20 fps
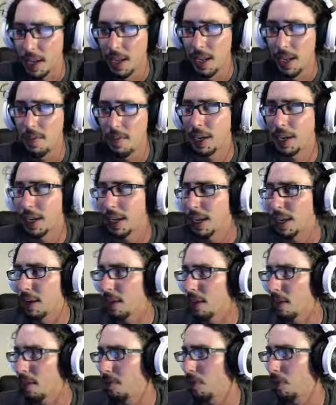If I get
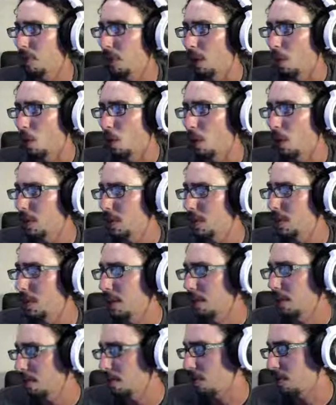enough all at once in
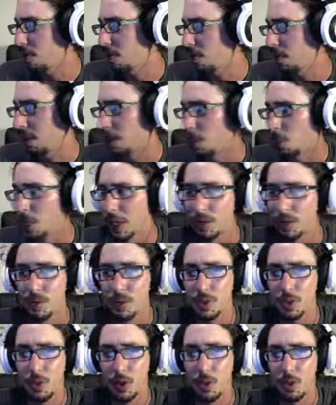the first week or
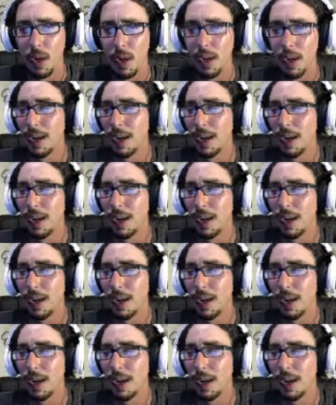so,